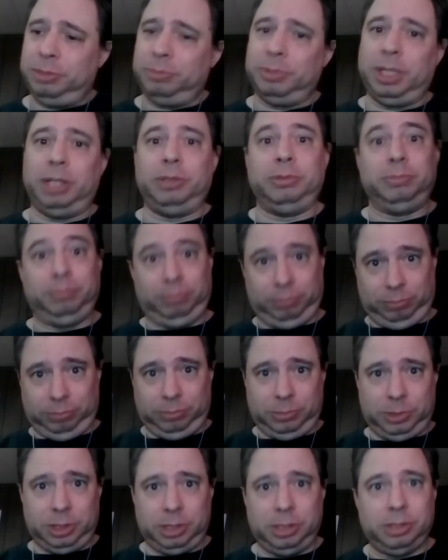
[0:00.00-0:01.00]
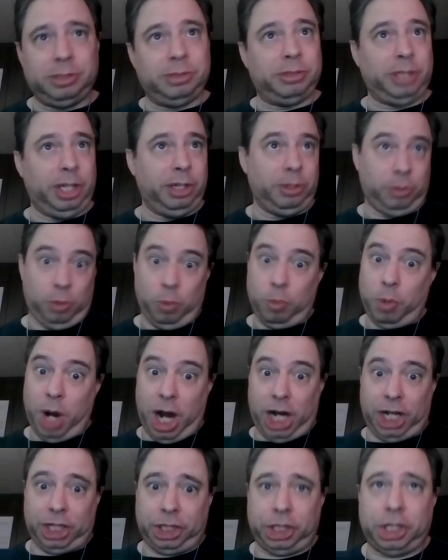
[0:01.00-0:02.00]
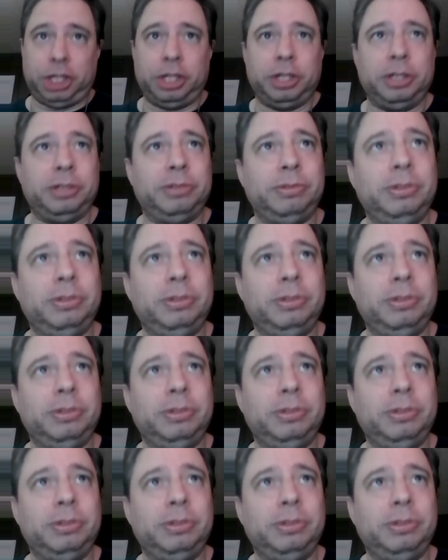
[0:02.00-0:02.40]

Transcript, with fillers: Well, then watch.